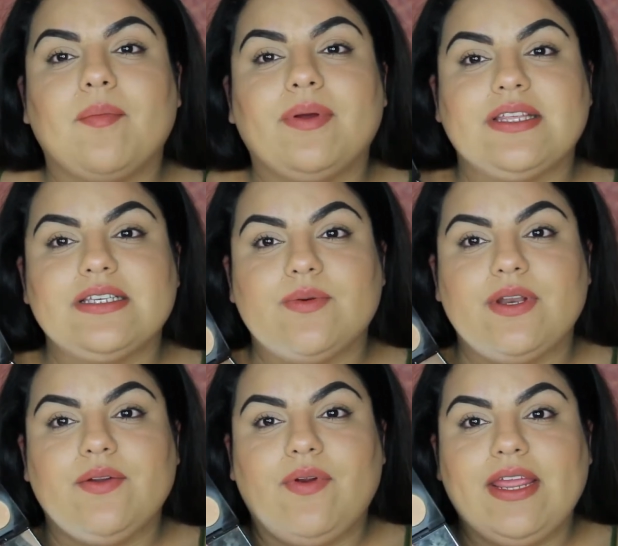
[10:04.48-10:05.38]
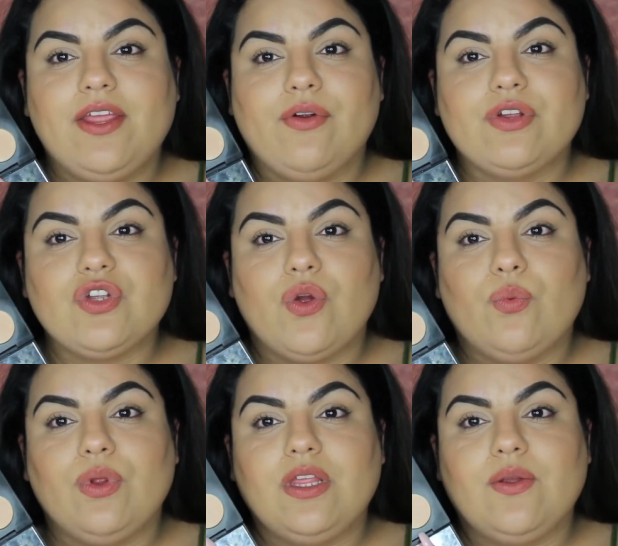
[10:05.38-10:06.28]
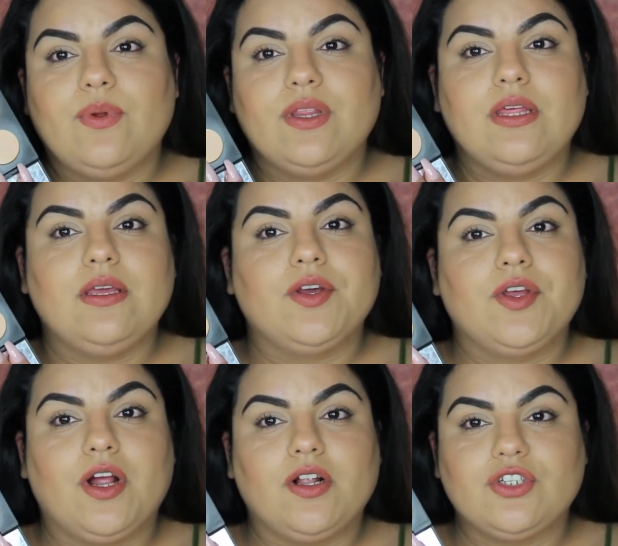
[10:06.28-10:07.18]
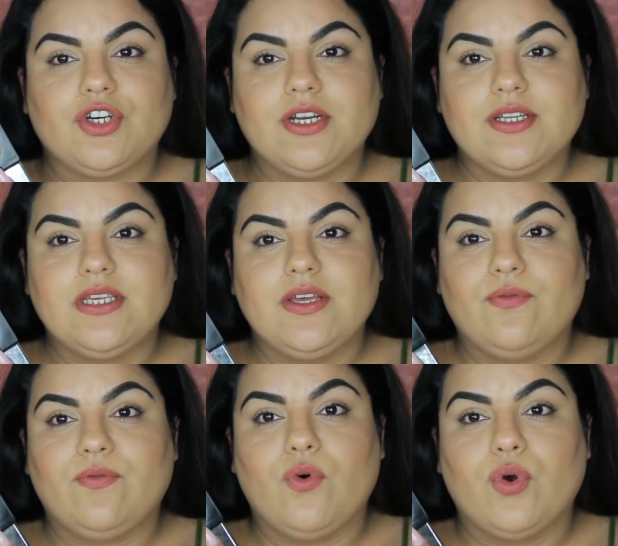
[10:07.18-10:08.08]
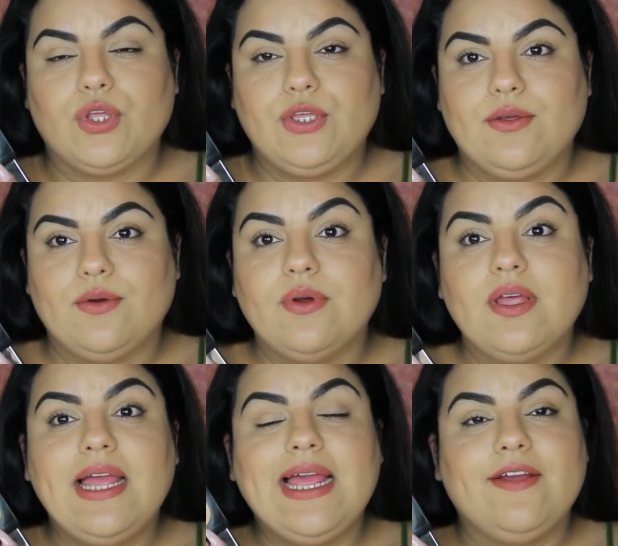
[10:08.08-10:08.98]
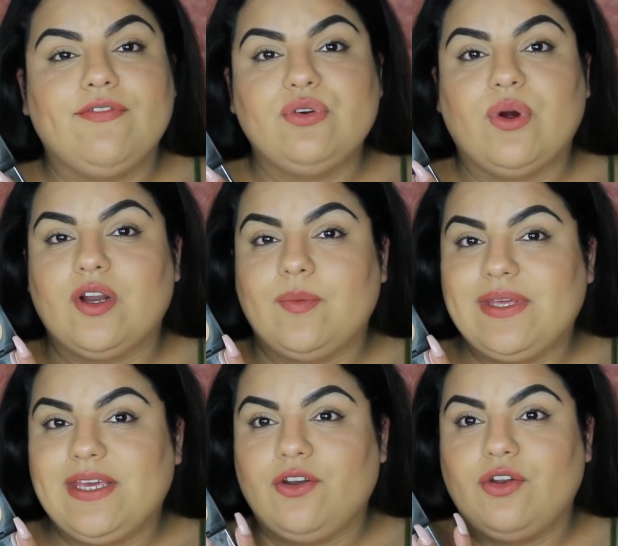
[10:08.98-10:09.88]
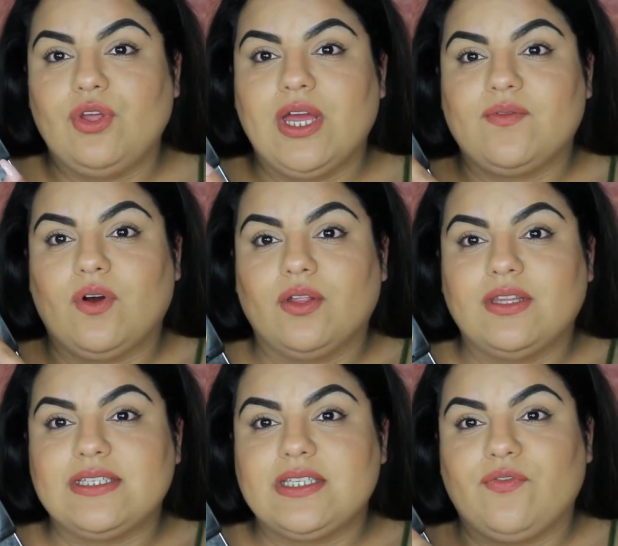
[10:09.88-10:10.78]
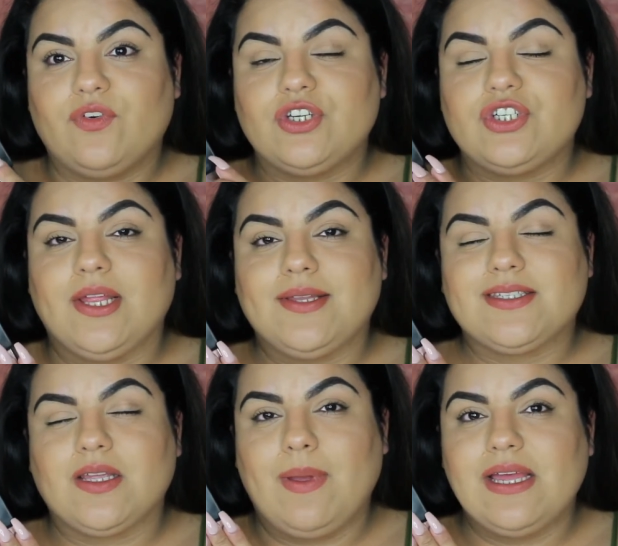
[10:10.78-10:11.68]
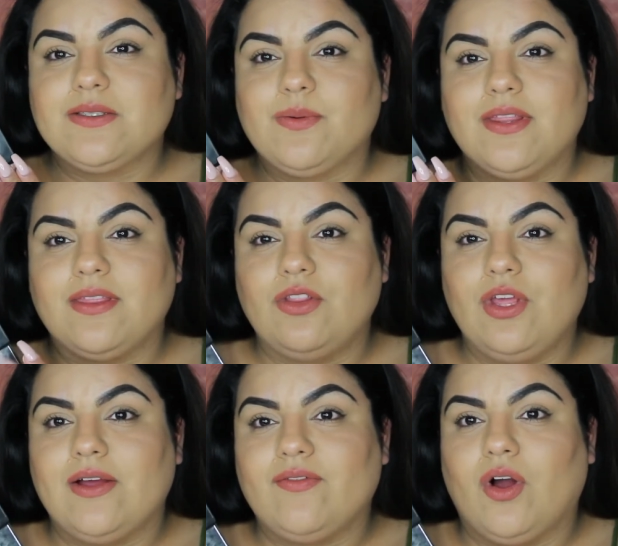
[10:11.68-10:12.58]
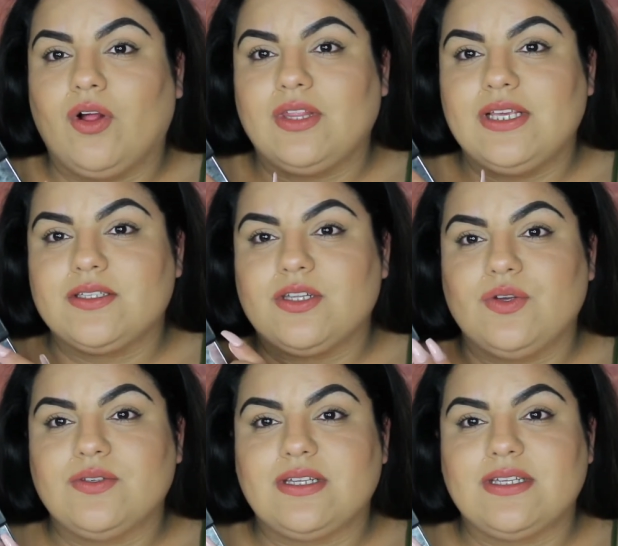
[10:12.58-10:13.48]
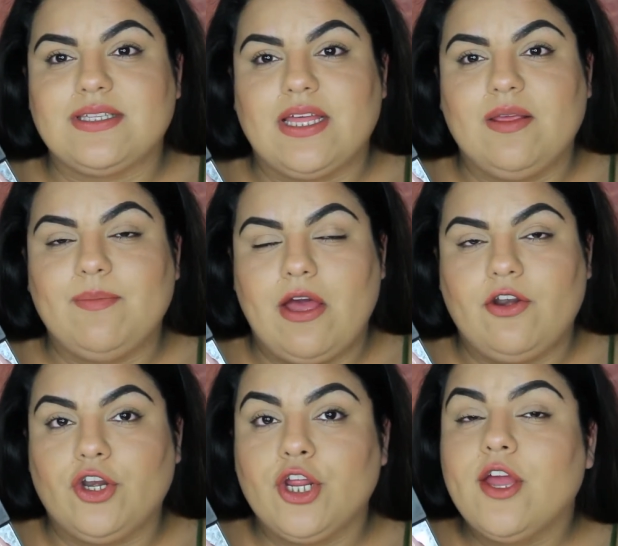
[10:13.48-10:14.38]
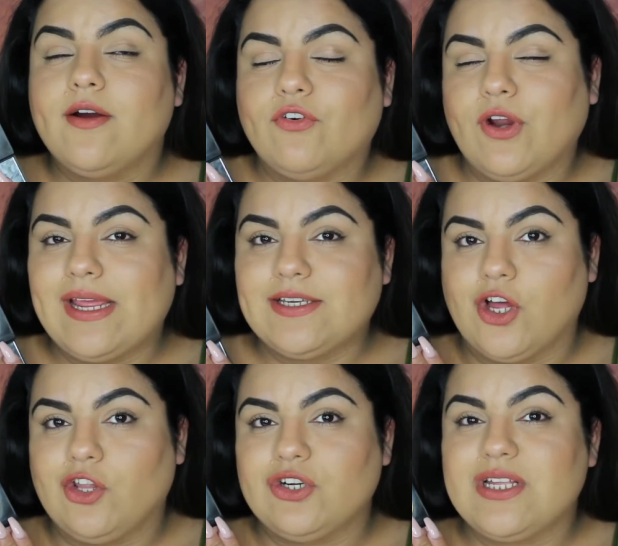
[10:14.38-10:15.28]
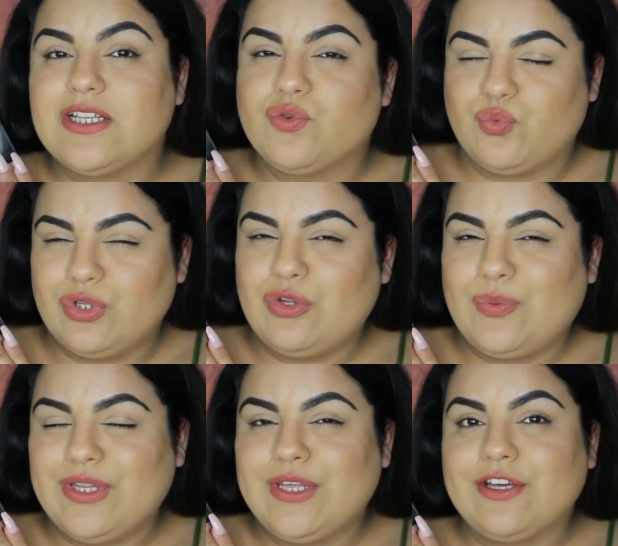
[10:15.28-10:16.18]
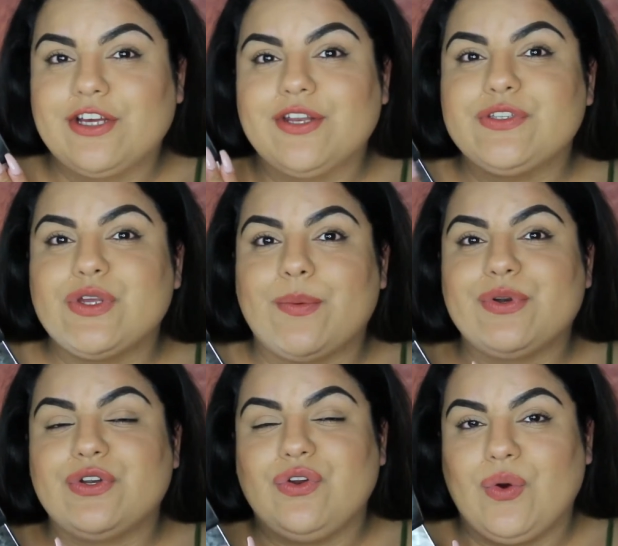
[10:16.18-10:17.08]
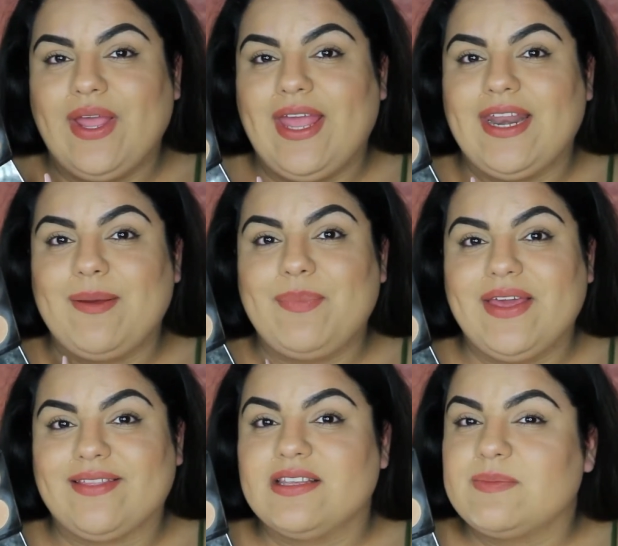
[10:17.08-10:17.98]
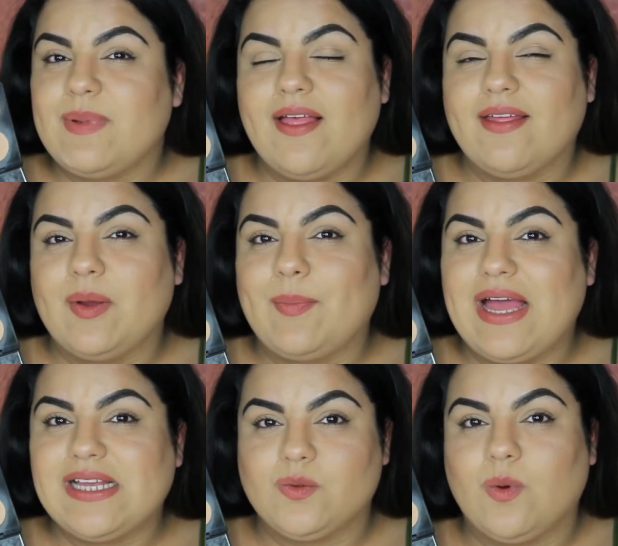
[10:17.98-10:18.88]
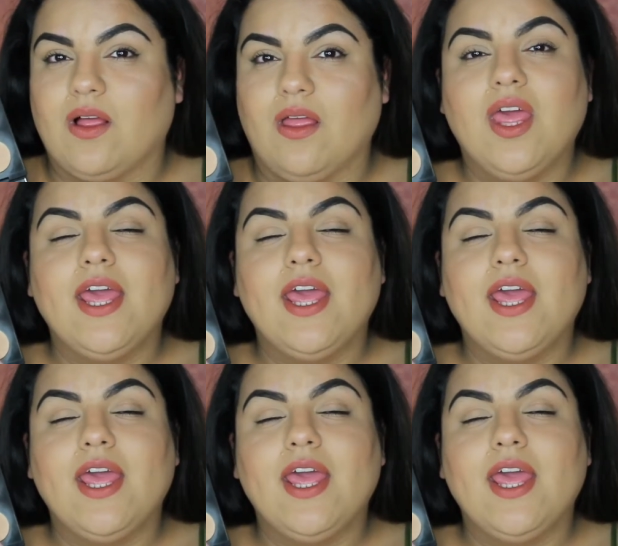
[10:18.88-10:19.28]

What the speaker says: but this one right here is a really good alternative for you. If you are a beginner, you have all these different shades to mess with, and you have all these to use as a setting powder for $8. That's really good. So I would go ahead and pick this palette up as well.